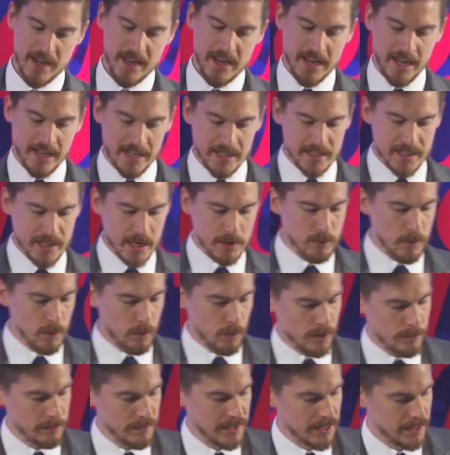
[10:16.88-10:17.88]
Instead,
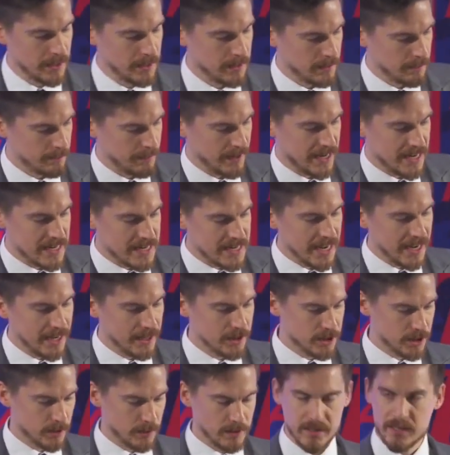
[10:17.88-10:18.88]
what we mean by
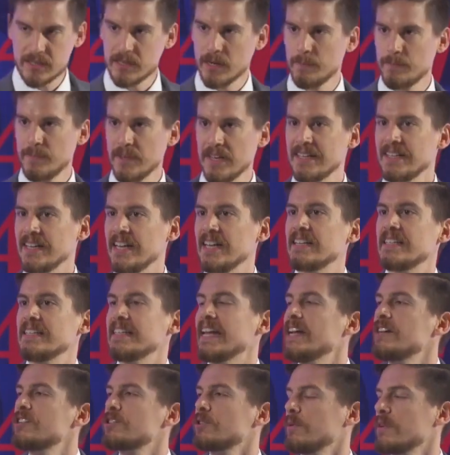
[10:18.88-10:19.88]
nature is
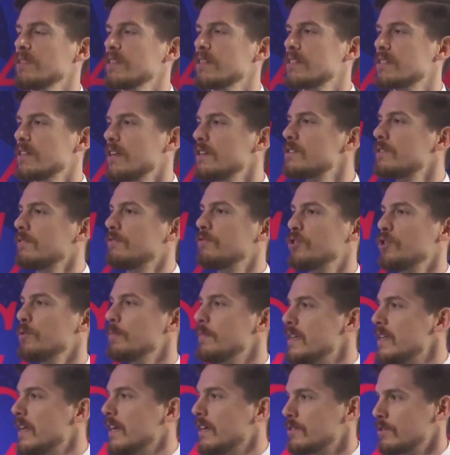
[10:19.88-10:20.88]
nature in the sense of
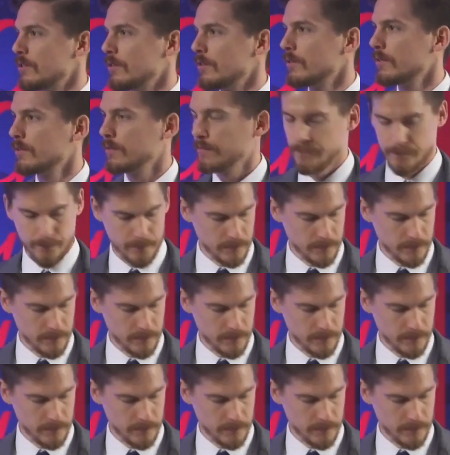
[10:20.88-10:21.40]
human nature.